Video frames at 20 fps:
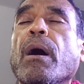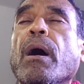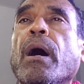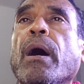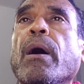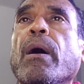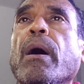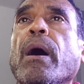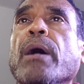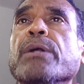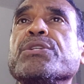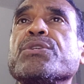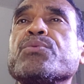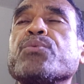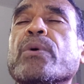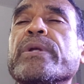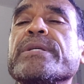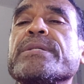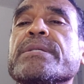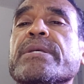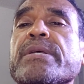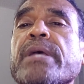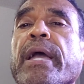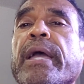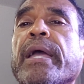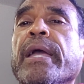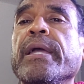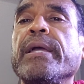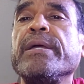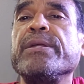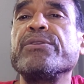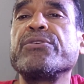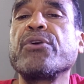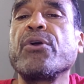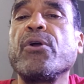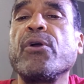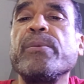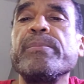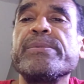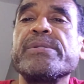I, I just want to say, in
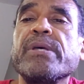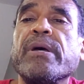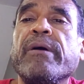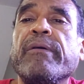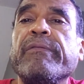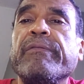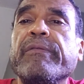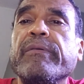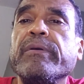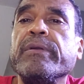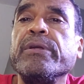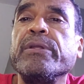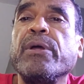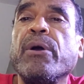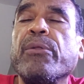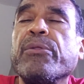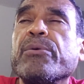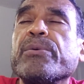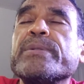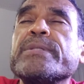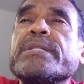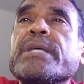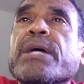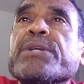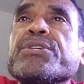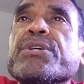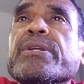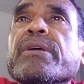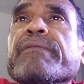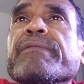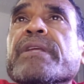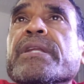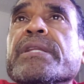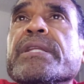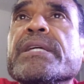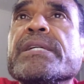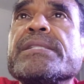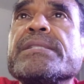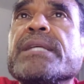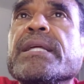terms of, you know, the recession of the
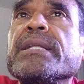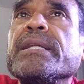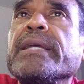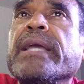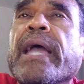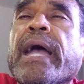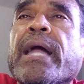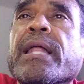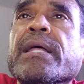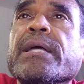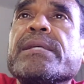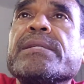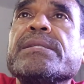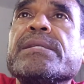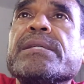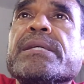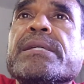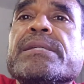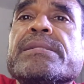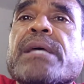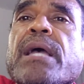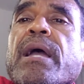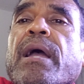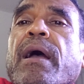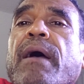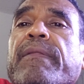distant galaxies,